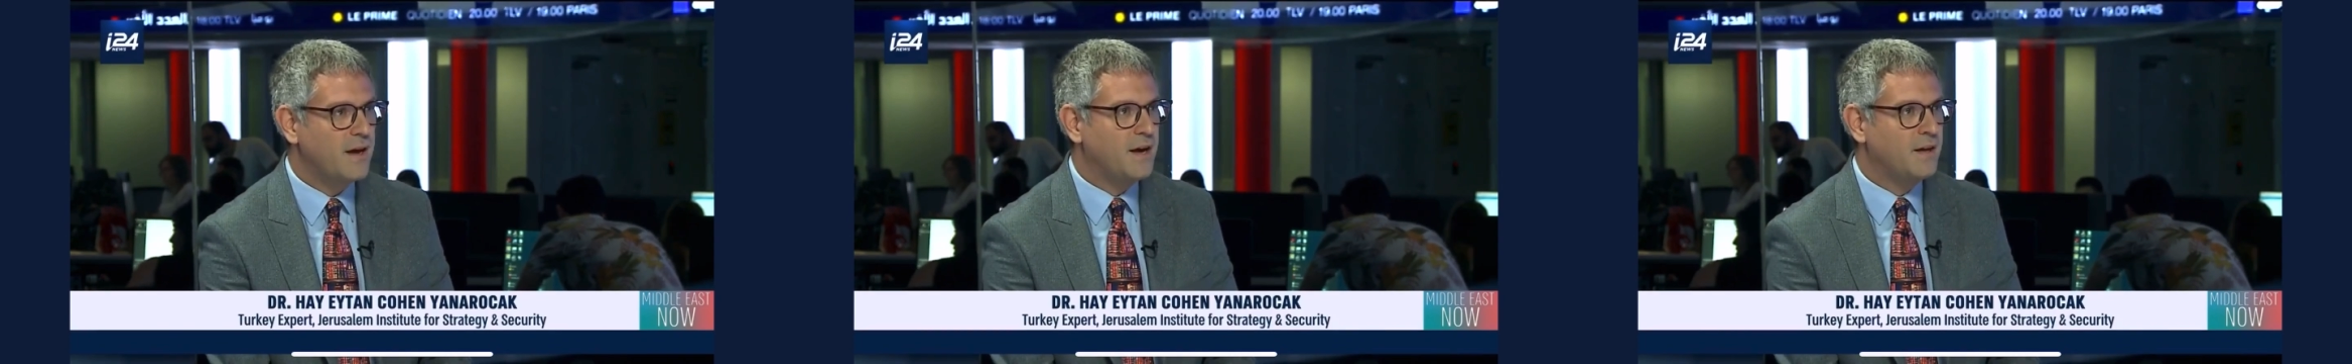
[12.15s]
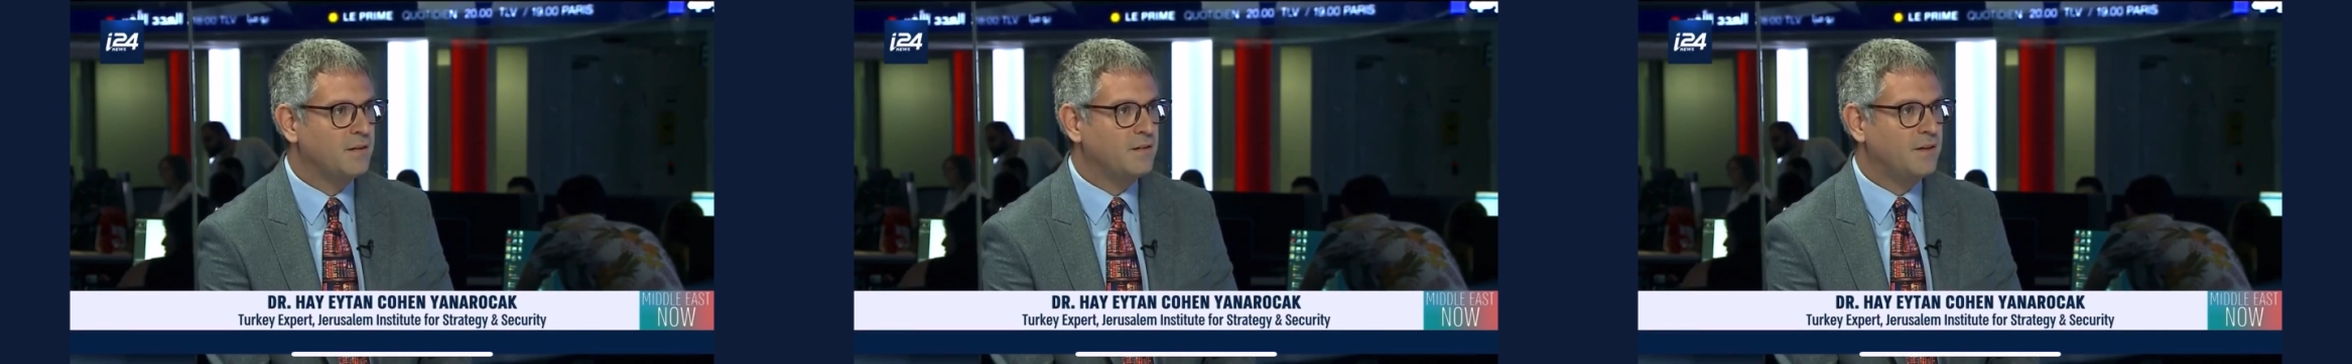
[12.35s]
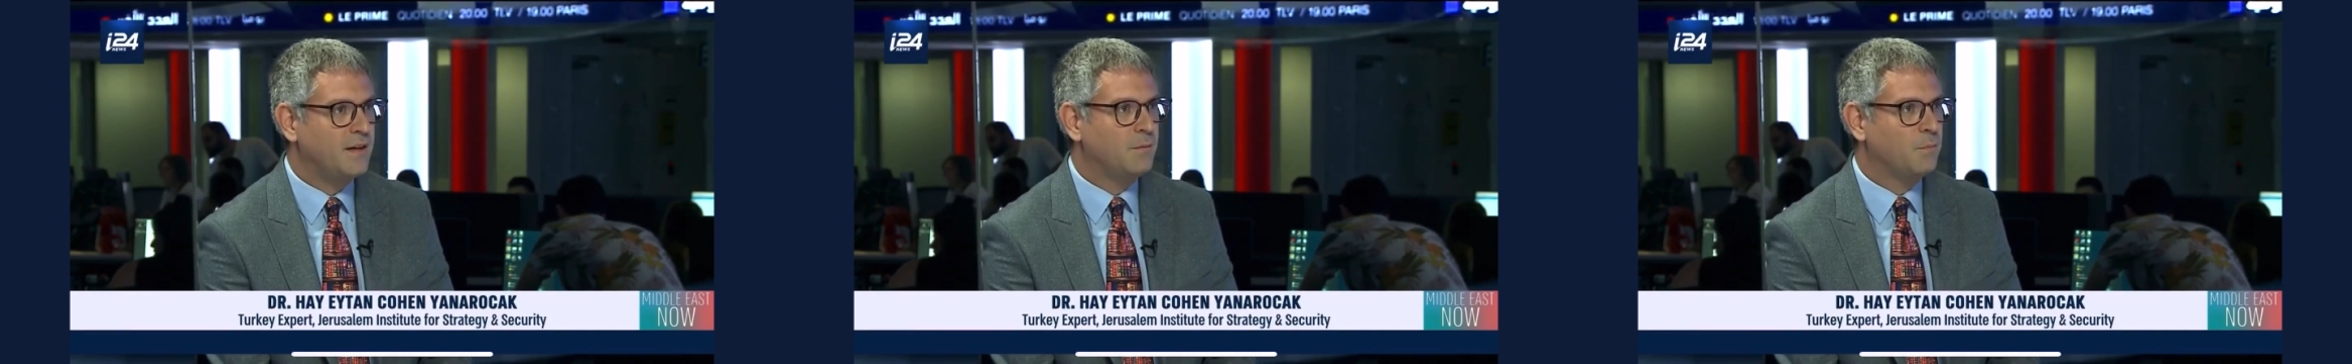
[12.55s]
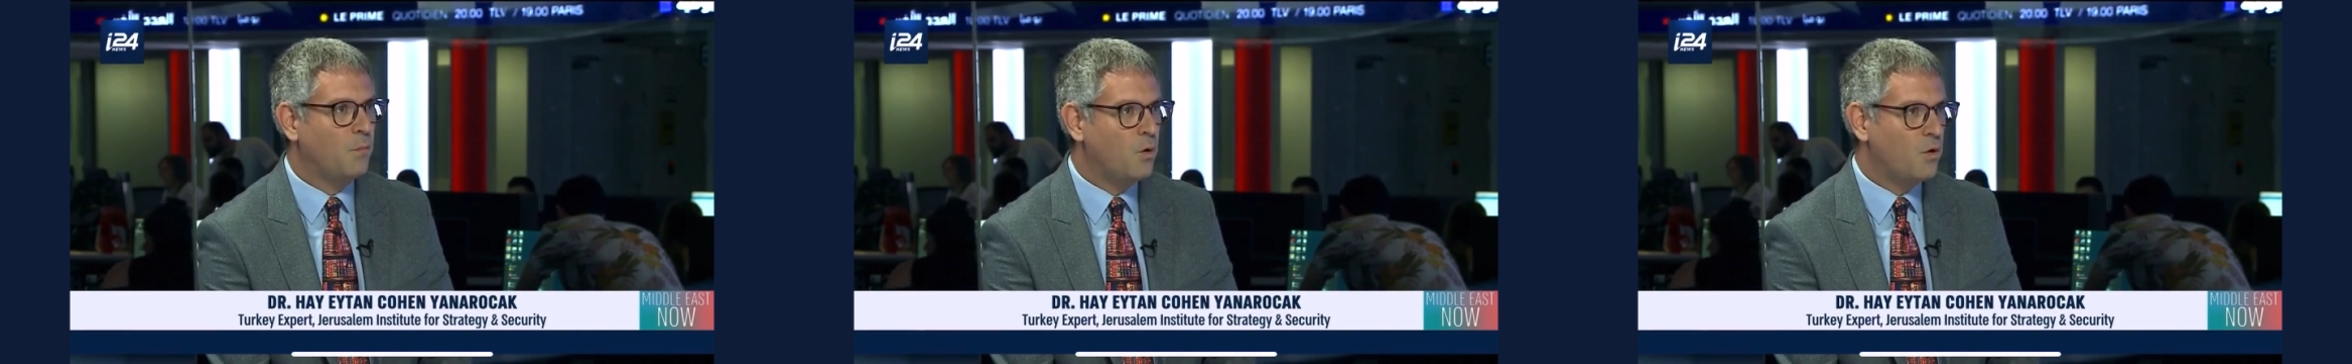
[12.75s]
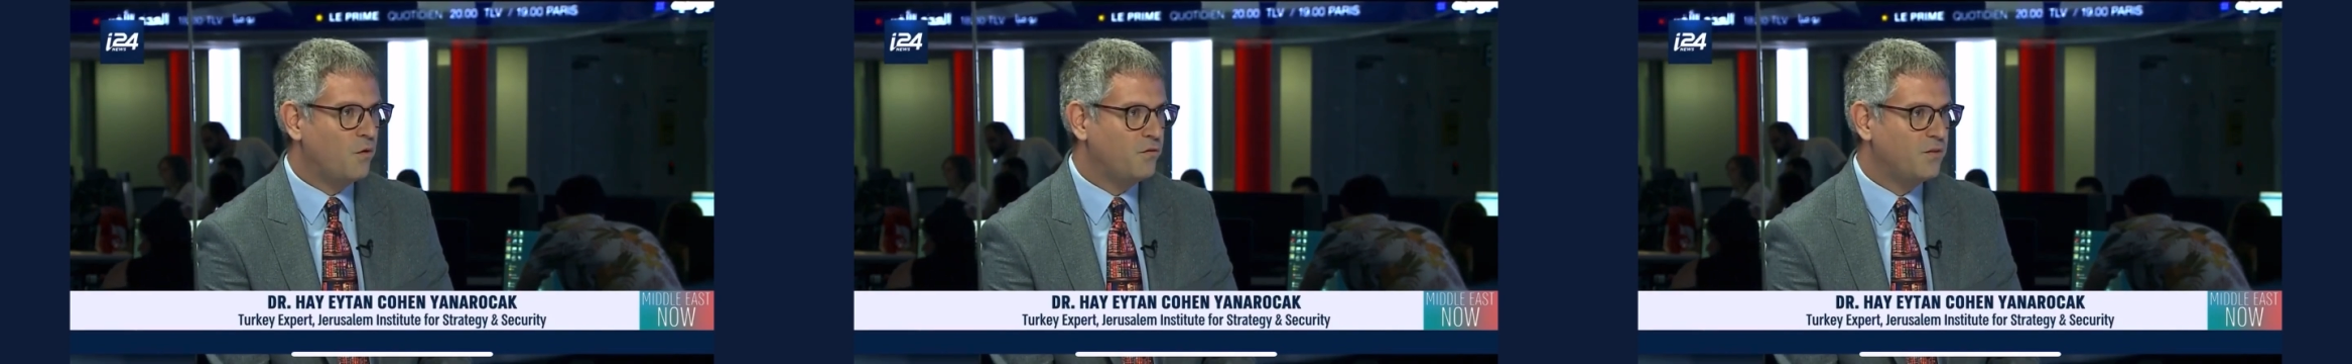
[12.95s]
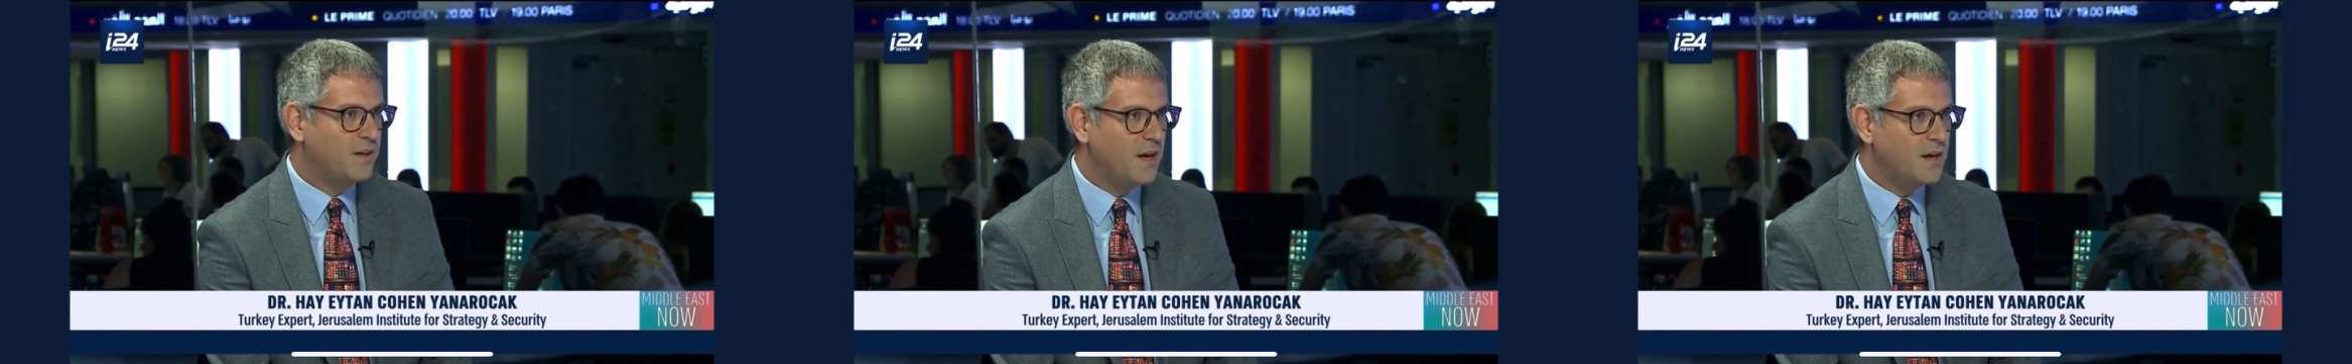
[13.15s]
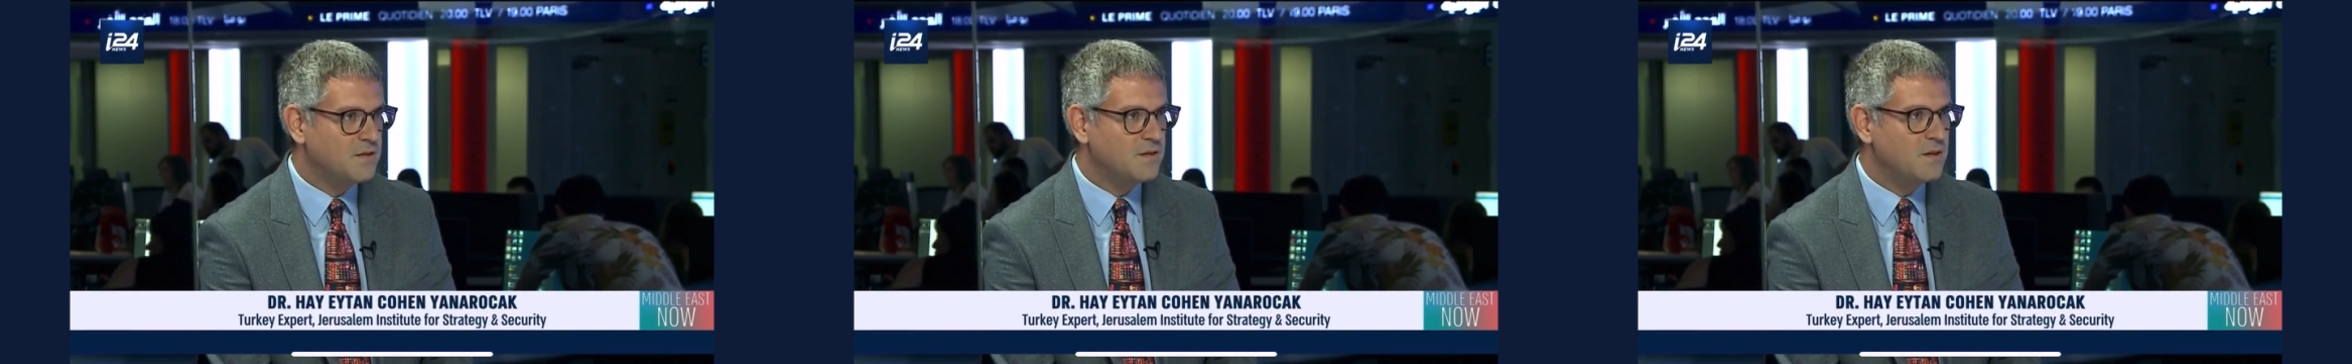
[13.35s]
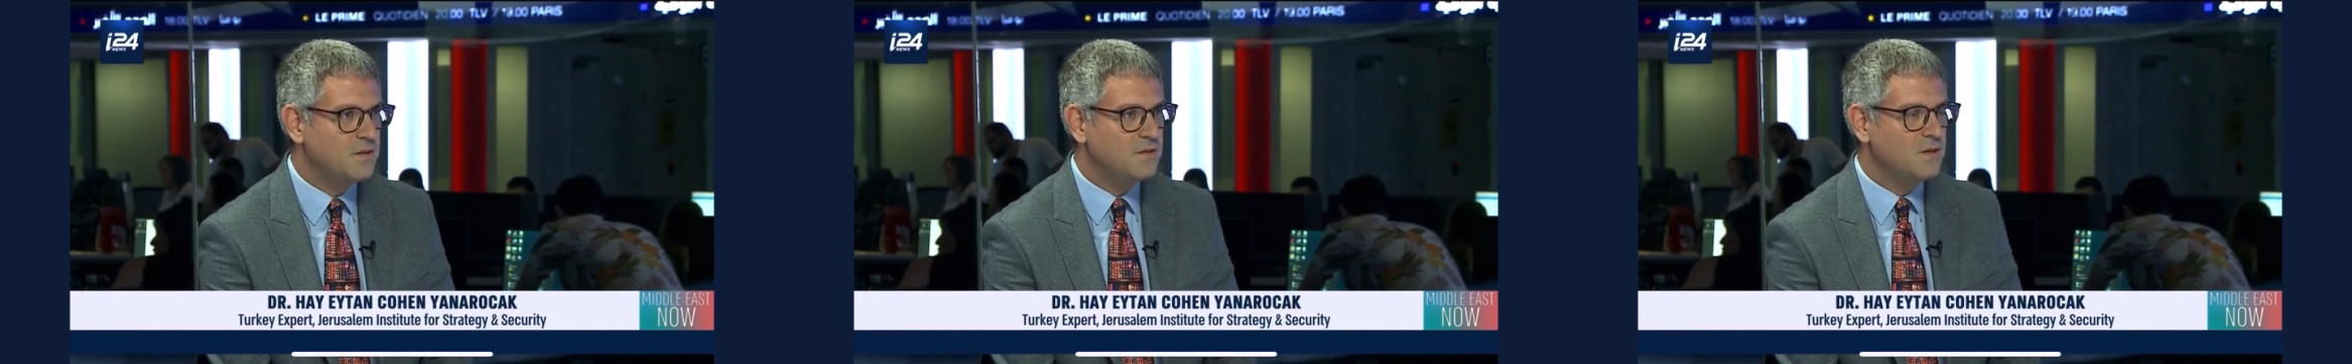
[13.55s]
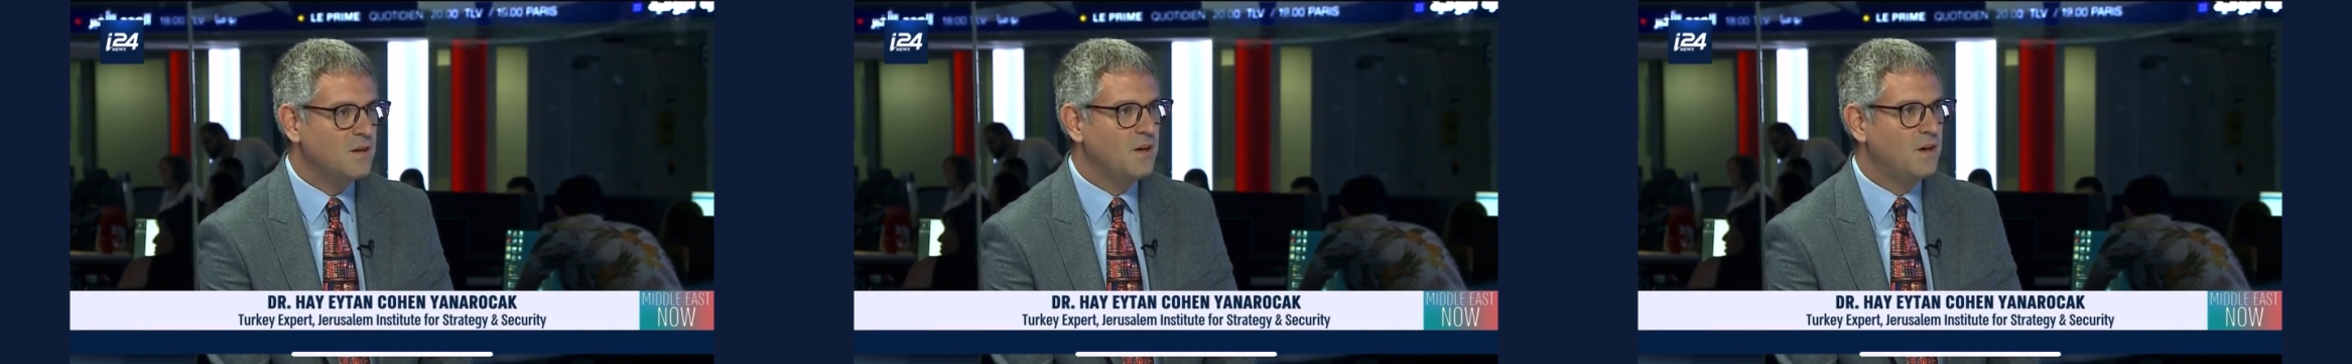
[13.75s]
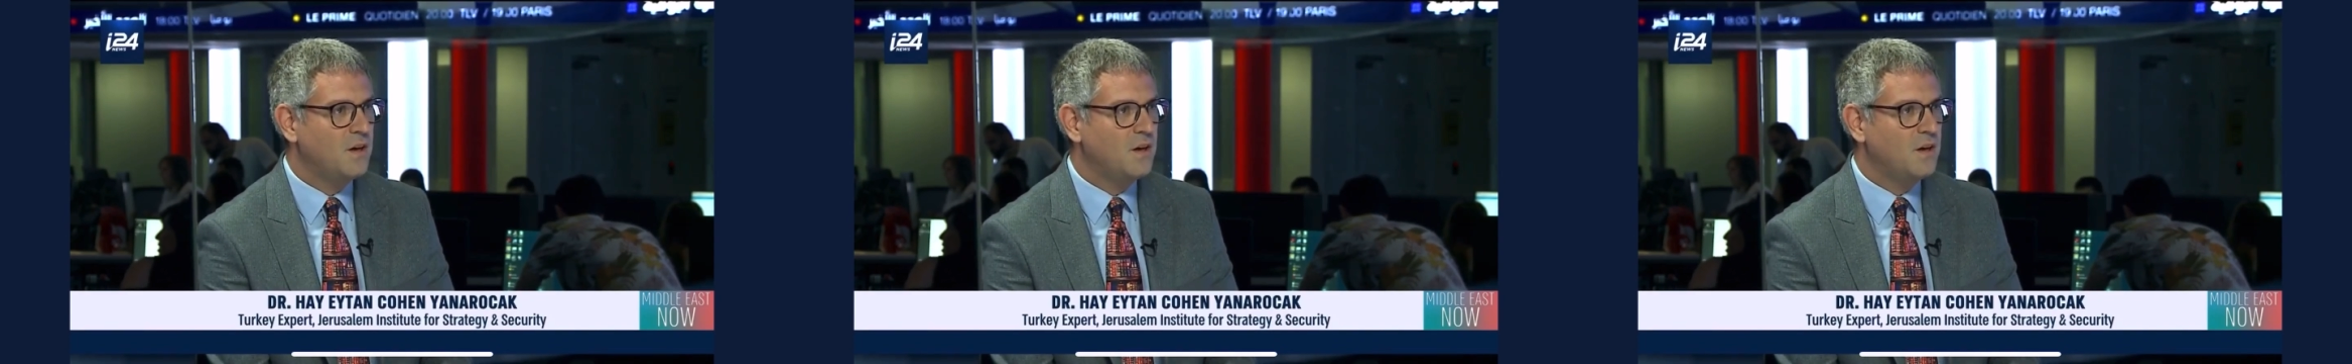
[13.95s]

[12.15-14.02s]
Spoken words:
and in both of the cases,